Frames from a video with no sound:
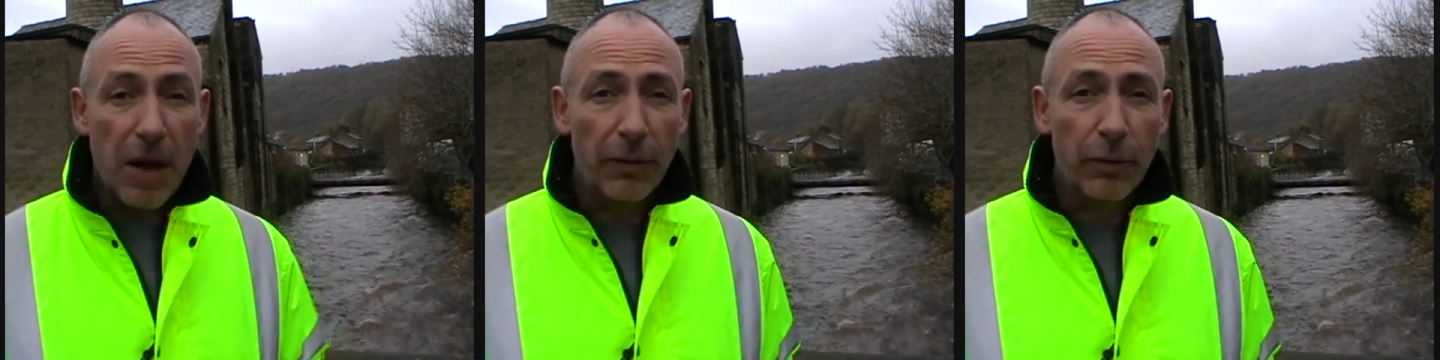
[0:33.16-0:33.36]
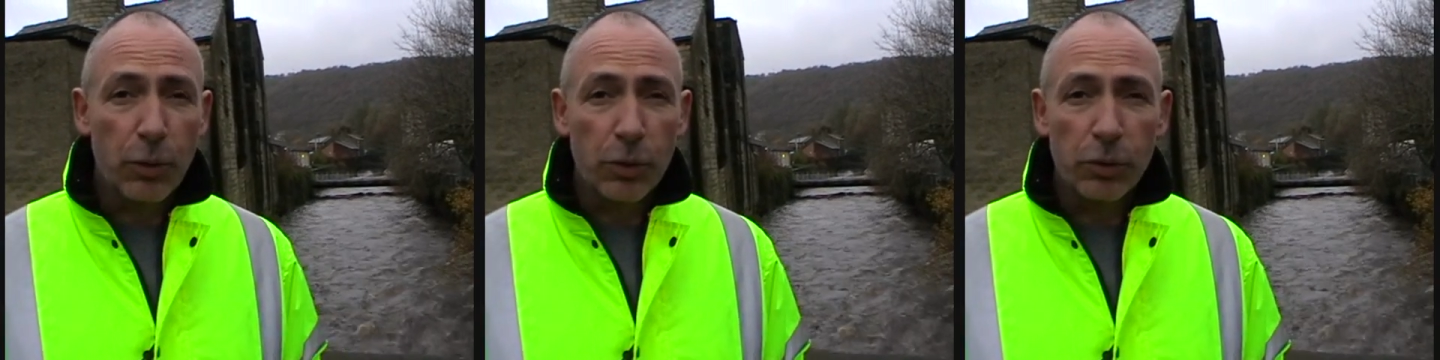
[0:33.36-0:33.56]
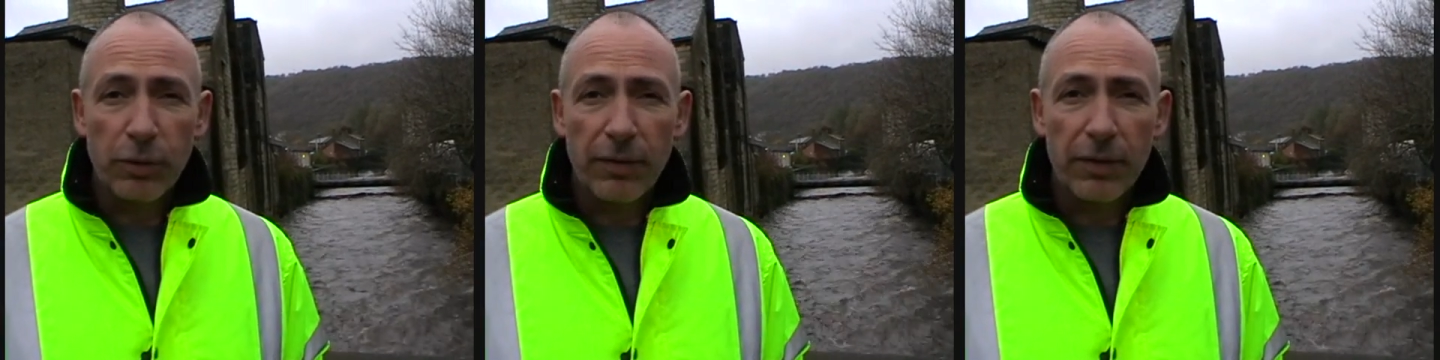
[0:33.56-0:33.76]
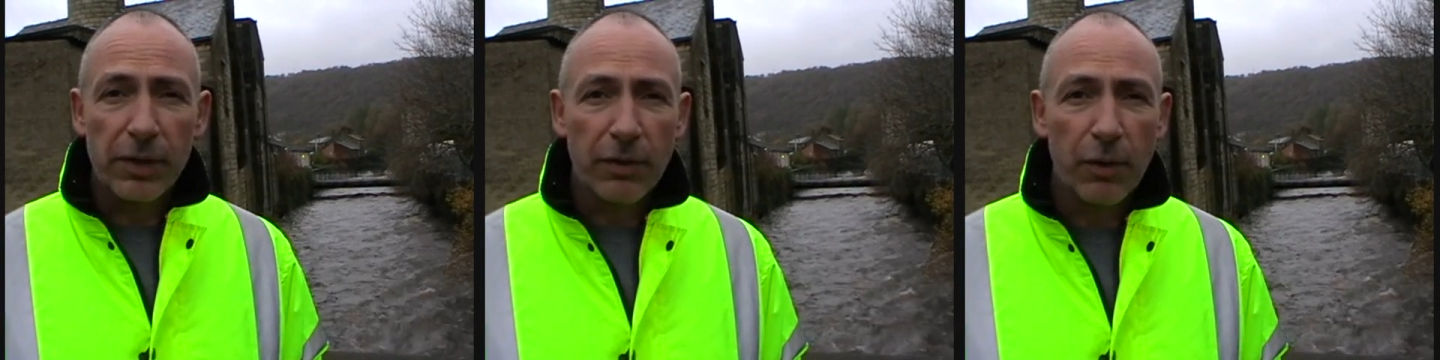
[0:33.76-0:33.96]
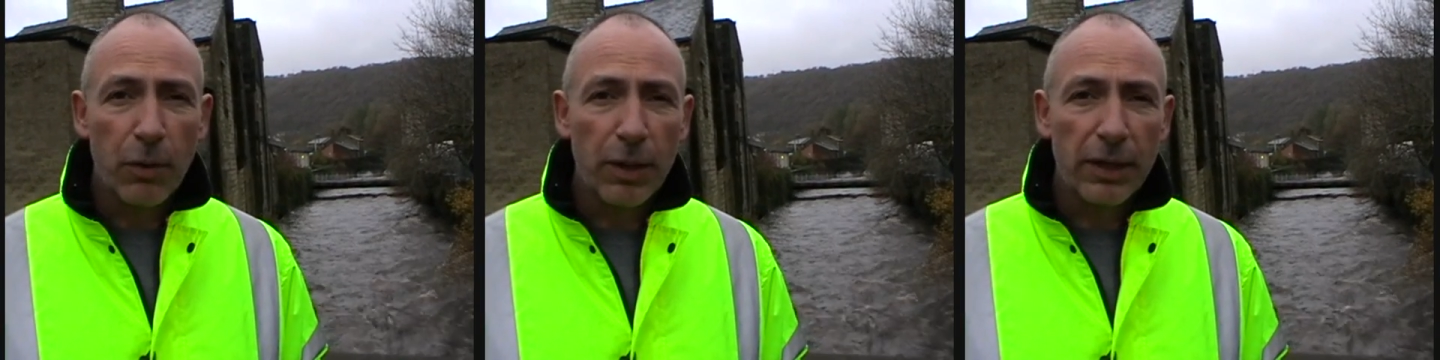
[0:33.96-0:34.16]
of course rivers
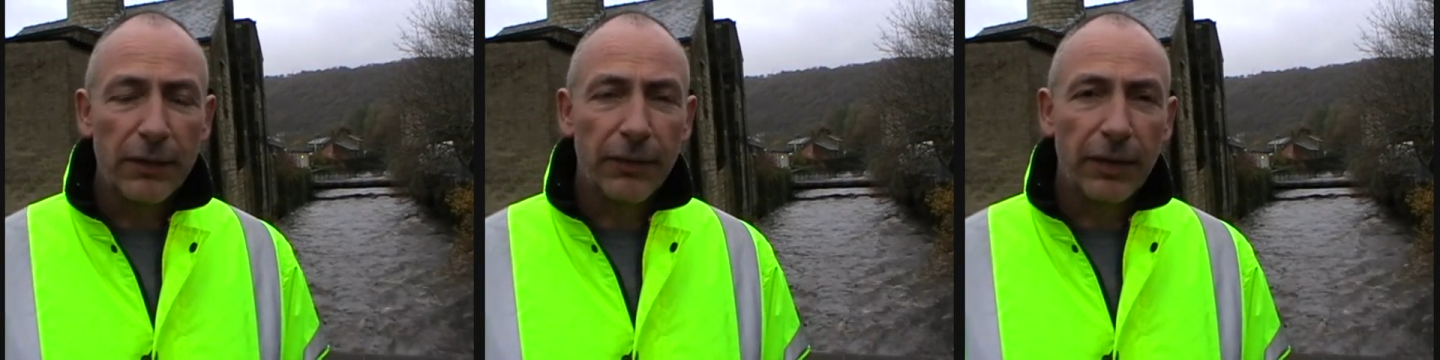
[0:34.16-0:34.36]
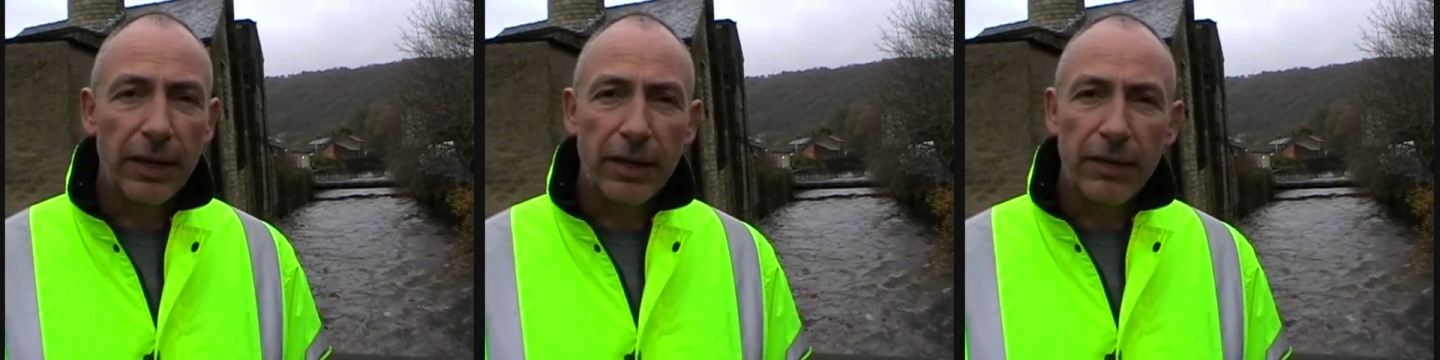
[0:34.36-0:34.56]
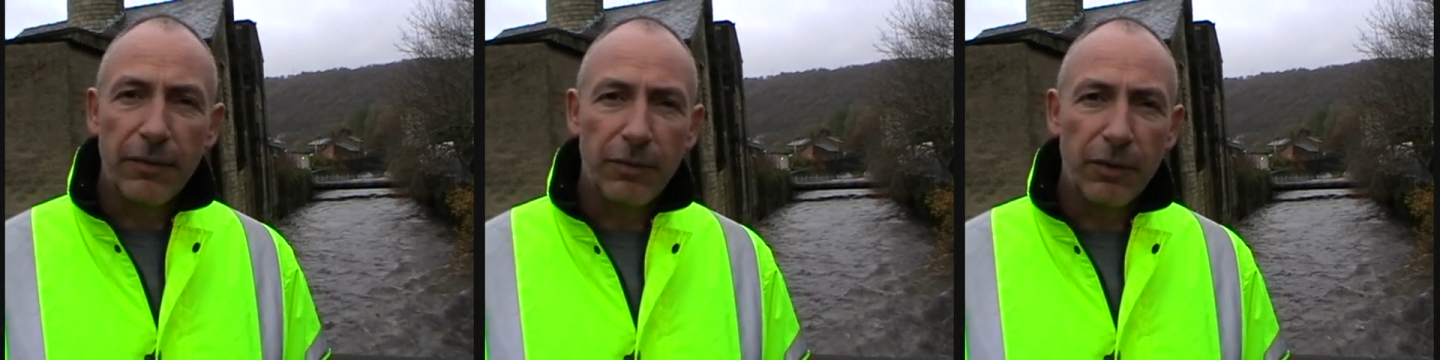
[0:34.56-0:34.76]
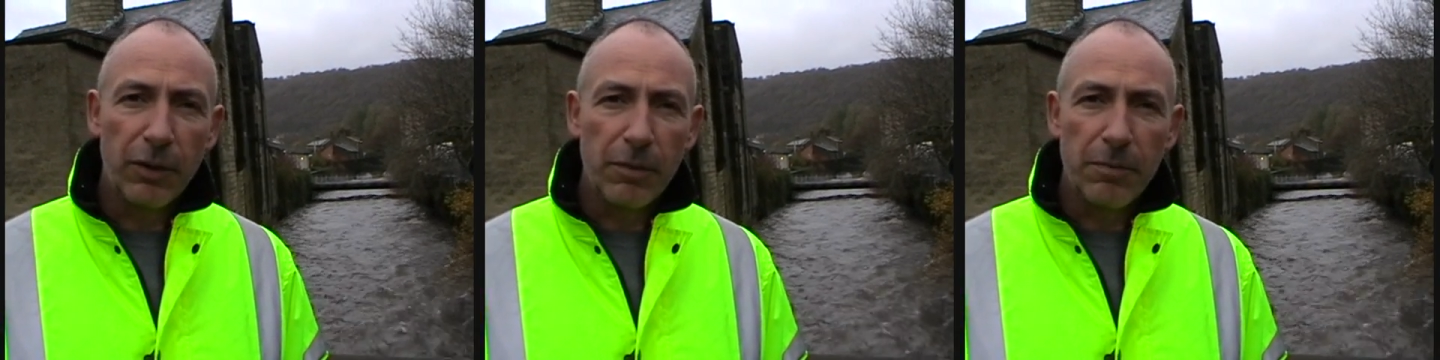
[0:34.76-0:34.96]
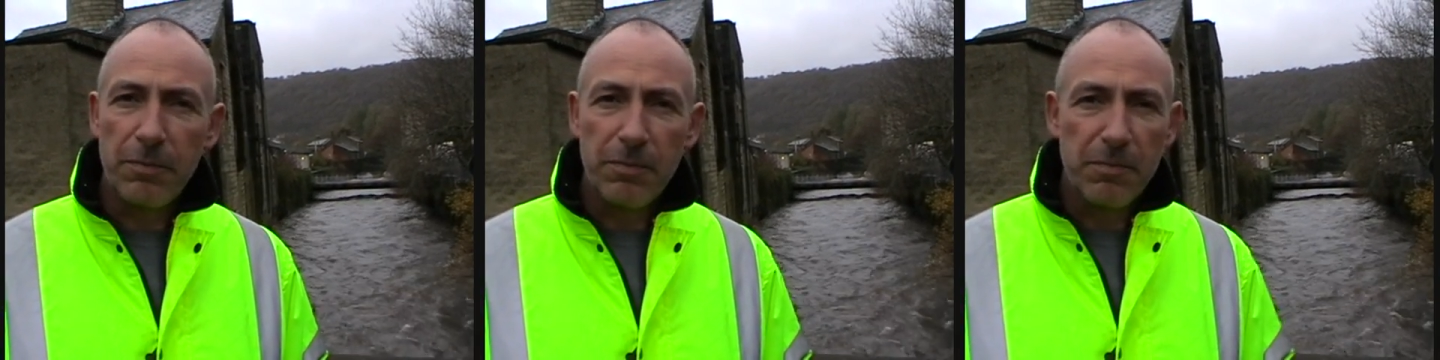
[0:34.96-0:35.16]
have always flooded
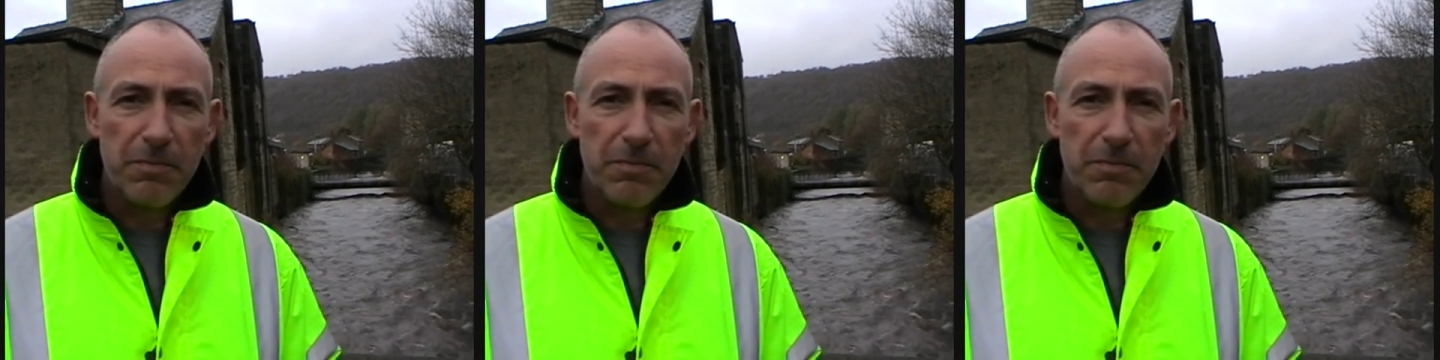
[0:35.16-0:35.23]
for